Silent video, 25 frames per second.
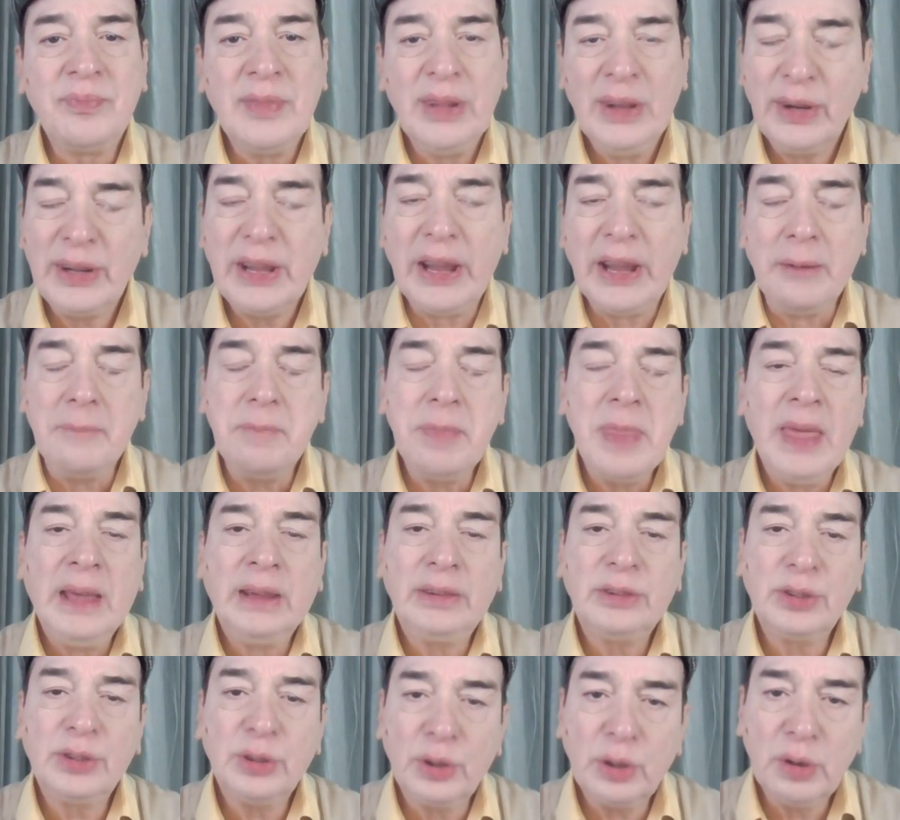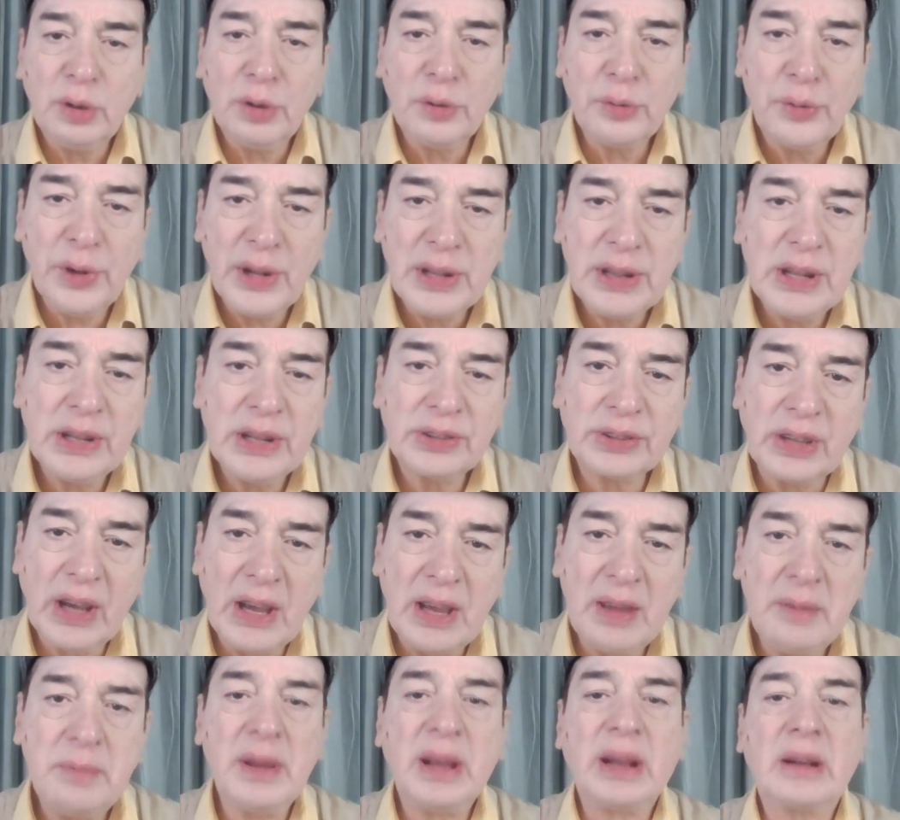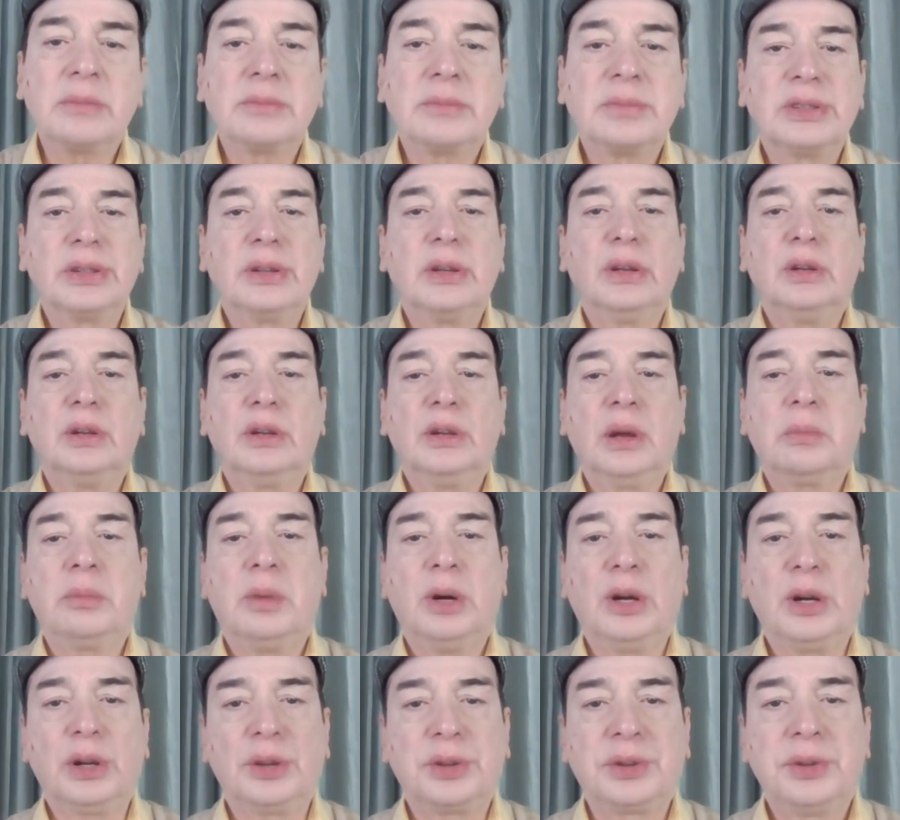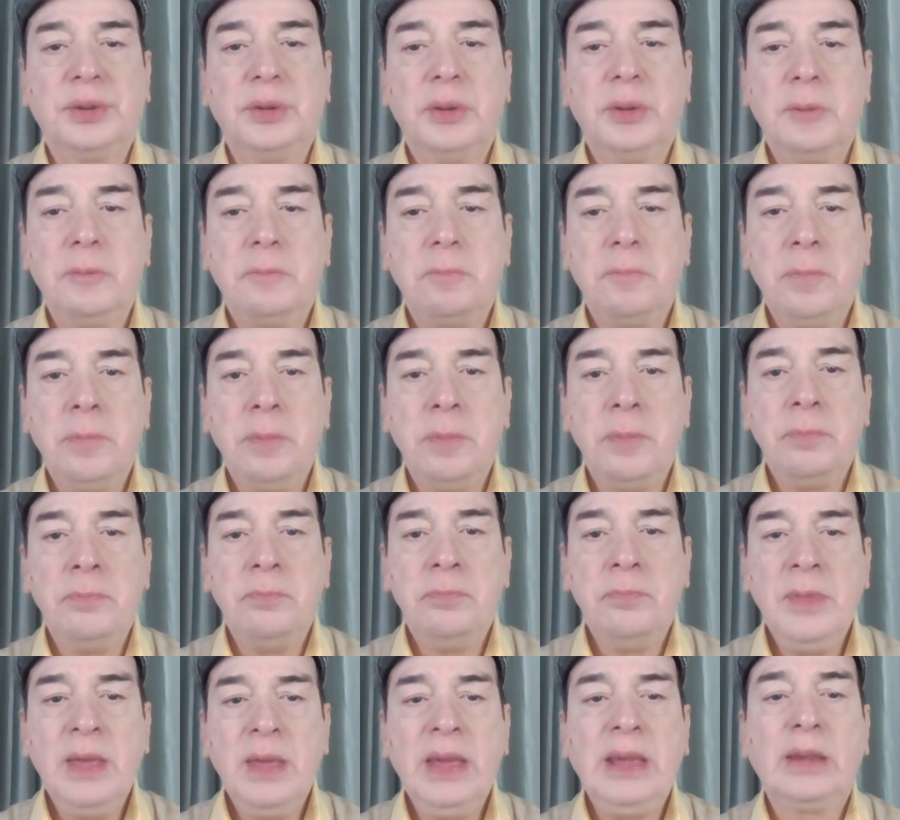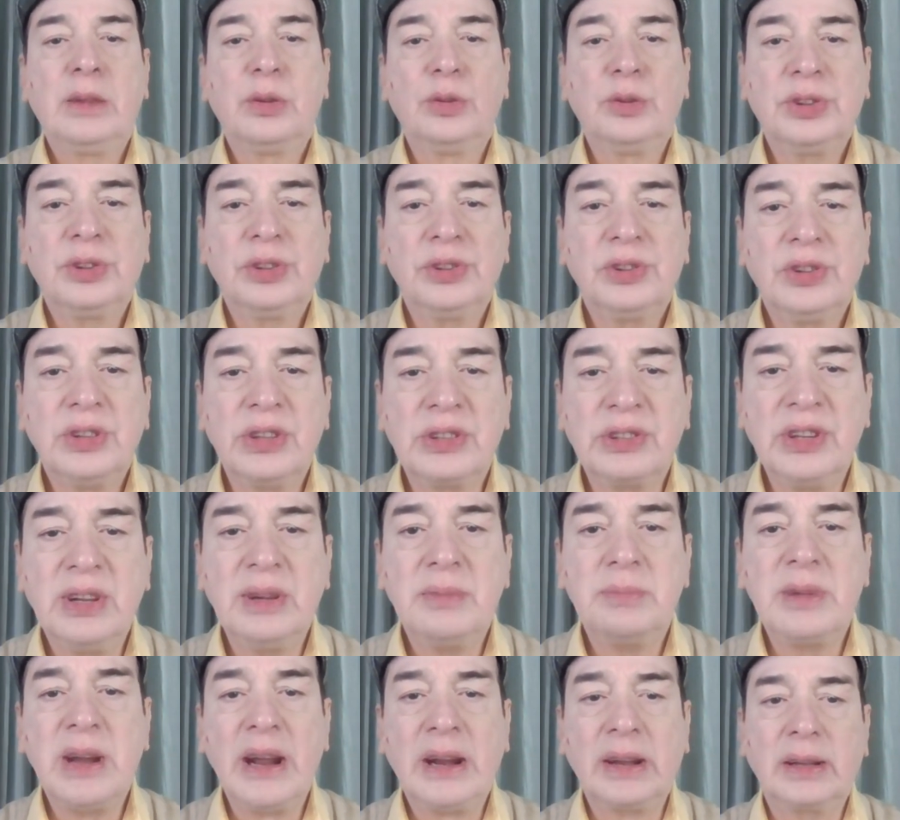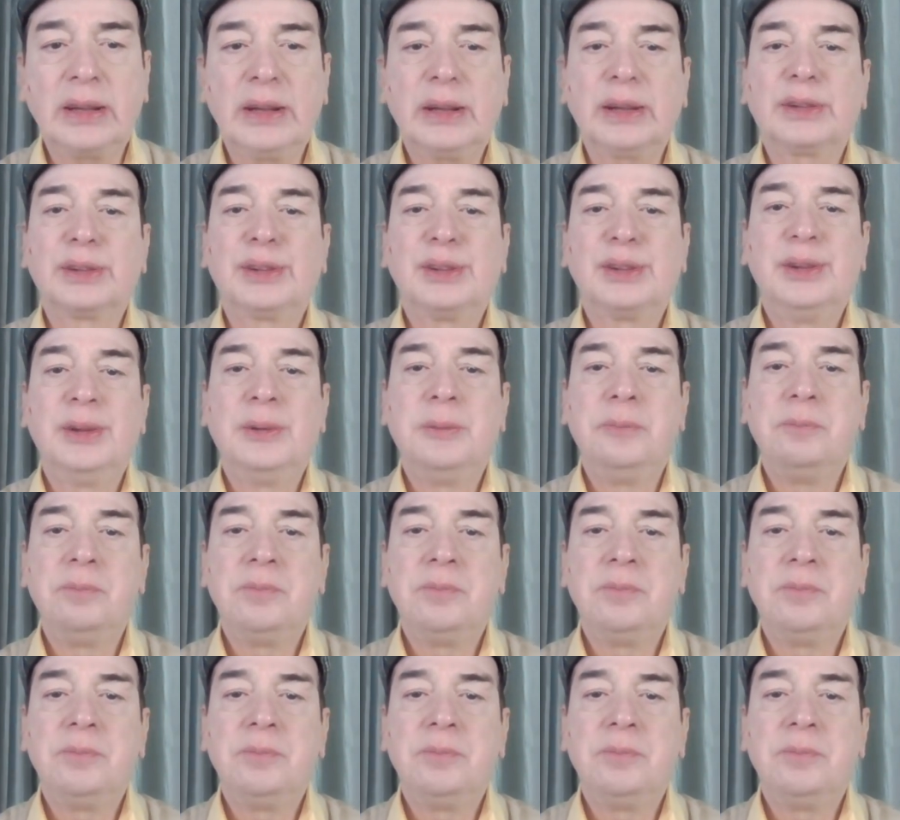Okay, so when this guy becomes a boss, he uses the same tactics.